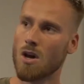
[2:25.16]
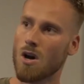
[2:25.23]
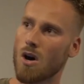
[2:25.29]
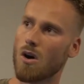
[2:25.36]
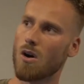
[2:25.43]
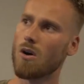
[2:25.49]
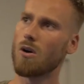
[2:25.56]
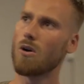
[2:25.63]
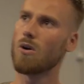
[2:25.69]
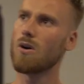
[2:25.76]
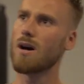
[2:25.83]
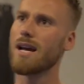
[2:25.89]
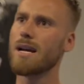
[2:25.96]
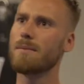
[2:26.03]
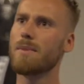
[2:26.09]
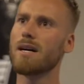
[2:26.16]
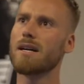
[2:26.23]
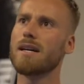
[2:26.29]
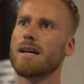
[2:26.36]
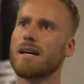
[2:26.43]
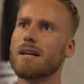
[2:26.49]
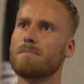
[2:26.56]
Or am
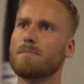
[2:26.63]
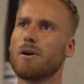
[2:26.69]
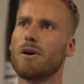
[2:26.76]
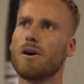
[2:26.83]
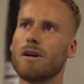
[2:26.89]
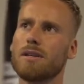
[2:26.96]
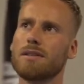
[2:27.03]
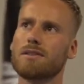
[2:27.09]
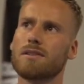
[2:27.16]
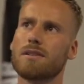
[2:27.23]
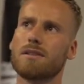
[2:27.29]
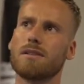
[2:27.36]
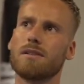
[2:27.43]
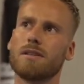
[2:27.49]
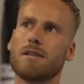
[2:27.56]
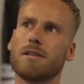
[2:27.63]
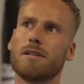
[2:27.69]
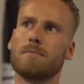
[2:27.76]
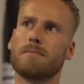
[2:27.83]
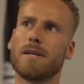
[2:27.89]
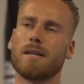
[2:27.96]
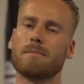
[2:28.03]
I at a point
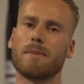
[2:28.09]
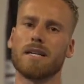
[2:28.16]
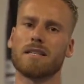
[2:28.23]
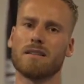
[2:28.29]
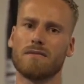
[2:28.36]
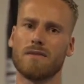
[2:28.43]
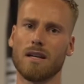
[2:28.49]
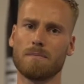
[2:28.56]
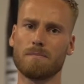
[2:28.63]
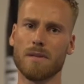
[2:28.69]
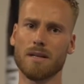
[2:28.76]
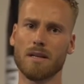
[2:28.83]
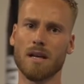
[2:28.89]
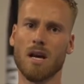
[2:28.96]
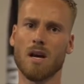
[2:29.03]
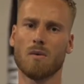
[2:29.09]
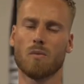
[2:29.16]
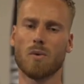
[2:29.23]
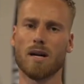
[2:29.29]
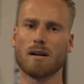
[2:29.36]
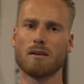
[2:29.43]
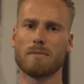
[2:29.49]
in my development
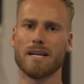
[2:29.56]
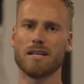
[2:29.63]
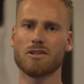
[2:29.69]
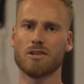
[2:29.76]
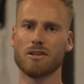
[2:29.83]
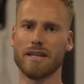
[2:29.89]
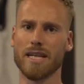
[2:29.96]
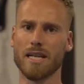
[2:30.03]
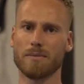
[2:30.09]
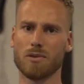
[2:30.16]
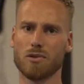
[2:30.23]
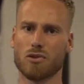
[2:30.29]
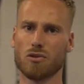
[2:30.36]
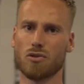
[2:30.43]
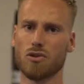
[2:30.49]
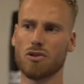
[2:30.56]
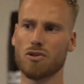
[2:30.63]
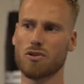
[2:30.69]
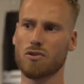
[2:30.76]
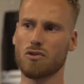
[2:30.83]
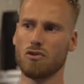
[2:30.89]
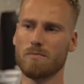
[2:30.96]
where I'm actually able to
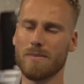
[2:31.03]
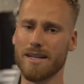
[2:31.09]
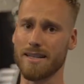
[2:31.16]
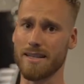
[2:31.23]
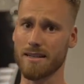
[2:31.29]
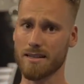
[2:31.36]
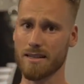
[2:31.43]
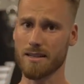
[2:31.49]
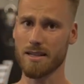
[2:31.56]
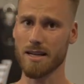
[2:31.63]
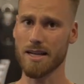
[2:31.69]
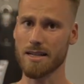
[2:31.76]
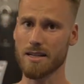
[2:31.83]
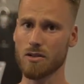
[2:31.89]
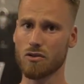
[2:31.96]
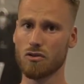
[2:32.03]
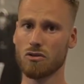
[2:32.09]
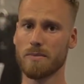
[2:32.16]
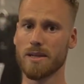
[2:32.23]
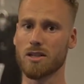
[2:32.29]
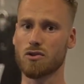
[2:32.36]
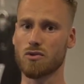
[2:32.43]
just do my exercising, do
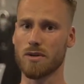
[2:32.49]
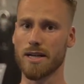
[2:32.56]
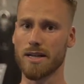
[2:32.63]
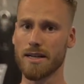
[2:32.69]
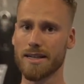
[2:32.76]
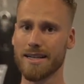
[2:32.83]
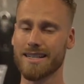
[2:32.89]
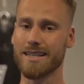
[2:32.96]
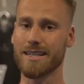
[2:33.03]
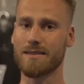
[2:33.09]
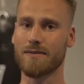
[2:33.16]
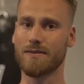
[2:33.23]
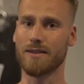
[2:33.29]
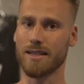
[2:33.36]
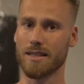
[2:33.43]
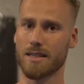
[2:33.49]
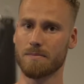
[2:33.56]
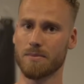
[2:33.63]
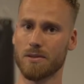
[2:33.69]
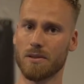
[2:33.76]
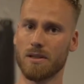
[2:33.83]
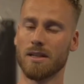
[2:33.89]
my training, and get
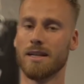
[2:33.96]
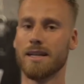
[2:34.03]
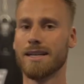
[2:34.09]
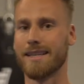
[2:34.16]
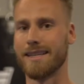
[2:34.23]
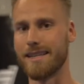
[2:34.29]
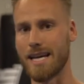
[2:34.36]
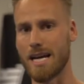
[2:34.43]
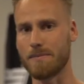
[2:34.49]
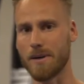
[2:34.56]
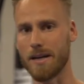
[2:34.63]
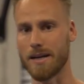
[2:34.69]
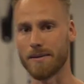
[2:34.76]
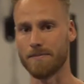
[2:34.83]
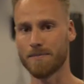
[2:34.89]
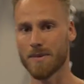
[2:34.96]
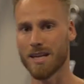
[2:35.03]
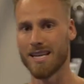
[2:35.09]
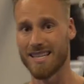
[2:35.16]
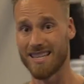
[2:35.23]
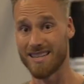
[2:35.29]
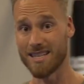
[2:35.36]
flexible thereby?
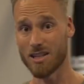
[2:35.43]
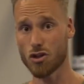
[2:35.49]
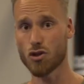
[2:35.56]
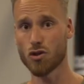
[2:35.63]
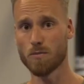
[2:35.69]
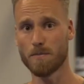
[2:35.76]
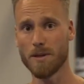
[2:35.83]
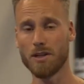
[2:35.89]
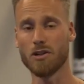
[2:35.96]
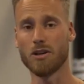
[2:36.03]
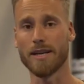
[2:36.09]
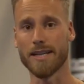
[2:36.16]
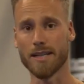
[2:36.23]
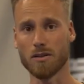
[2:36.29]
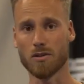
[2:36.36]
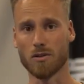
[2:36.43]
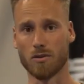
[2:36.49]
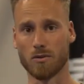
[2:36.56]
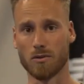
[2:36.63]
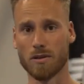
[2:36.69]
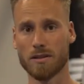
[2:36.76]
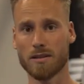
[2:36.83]
This should be your end
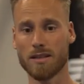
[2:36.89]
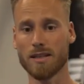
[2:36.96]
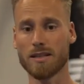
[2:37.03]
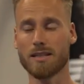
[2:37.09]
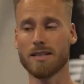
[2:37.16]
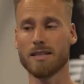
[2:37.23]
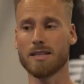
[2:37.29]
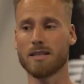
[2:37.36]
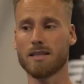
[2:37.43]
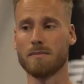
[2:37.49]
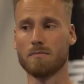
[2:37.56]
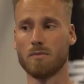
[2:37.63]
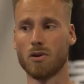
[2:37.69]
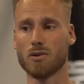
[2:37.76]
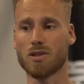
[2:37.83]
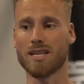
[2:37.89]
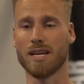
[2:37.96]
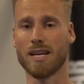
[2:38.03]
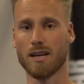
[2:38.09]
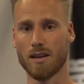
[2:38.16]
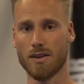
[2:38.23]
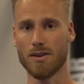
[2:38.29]
goal. This is the most
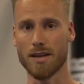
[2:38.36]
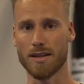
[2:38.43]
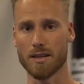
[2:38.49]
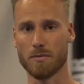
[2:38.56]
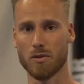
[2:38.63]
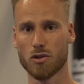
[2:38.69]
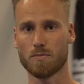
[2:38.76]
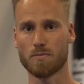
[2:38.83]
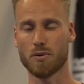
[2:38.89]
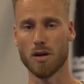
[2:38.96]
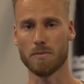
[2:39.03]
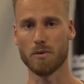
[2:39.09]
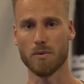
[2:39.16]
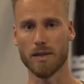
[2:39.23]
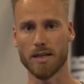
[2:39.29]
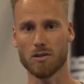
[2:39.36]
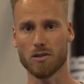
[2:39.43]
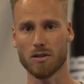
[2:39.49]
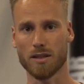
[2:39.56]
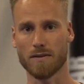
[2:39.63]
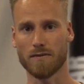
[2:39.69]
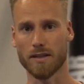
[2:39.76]
healthy and the most proper way
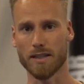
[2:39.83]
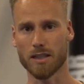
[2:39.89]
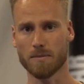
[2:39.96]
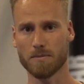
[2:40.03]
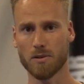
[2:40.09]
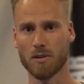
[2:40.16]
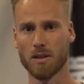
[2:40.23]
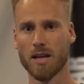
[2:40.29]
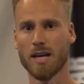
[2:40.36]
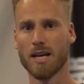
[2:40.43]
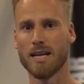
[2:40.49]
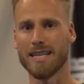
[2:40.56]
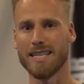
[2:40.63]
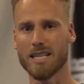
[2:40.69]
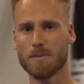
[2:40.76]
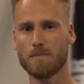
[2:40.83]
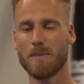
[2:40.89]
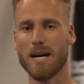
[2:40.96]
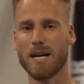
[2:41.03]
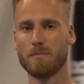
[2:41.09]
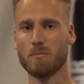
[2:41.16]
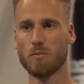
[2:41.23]
to get flexible, is
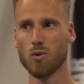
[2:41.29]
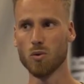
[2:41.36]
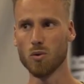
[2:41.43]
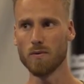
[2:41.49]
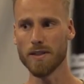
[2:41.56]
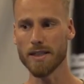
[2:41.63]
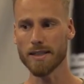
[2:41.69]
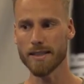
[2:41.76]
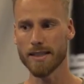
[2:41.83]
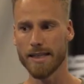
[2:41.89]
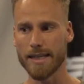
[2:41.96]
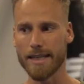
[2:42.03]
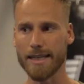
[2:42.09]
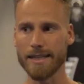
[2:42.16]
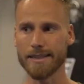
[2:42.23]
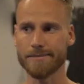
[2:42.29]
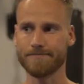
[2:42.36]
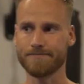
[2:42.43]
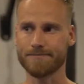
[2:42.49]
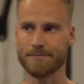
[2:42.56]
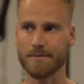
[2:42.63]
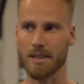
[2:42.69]
by moving
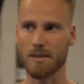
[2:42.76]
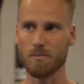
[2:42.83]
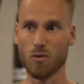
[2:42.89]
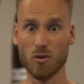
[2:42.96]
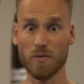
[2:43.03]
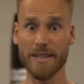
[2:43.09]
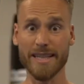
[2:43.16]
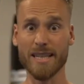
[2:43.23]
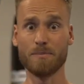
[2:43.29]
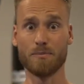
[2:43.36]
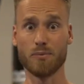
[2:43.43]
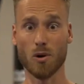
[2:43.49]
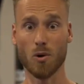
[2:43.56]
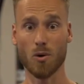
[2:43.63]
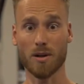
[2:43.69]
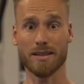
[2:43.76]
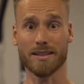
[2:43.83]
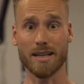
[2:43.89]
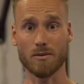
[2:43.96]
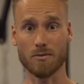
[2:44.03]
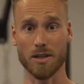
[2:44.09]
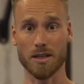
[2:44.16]
in broader
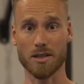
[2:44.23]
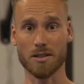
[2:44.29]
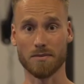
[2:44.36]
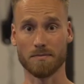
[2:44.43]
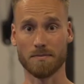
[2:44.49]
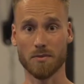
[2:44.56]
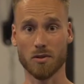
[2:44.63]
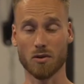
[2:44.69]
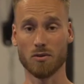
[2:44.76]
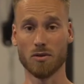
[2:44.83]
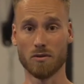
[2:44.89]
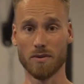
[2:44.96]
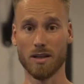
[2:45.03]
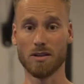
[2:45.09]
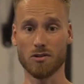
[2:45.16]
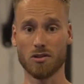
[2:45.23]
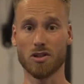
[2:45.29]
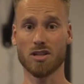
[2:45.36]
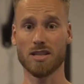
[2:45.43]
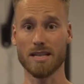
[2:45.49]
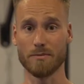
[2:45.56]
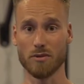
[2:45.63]
direction. So you're really just
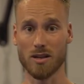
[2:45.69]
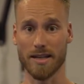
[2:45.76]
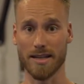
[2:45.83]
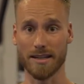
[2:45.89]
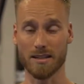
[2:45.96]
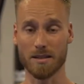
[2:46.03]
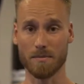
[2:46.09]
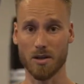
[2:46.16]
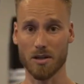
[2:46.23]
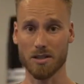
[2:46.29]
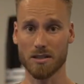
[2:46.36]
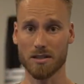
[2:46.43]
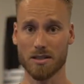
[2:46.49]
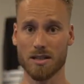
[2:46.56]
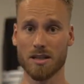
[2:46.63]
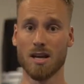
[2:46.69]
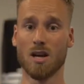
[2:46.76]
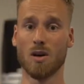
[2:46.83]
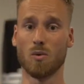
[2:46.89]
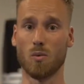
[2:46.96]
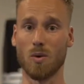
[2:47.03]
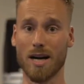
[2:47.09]
stimulating the muscles
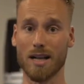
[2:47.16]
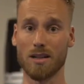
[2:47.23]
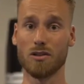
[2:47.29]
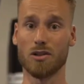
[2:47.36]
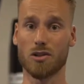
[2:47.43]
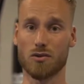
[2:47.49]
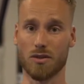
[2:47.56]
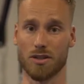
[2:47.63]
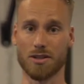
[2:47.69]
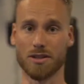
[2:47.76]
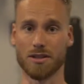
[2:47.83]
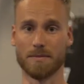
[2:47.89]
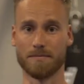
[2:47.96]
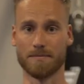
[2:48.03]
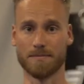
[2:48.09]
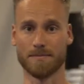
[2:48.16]
while you're stretching them.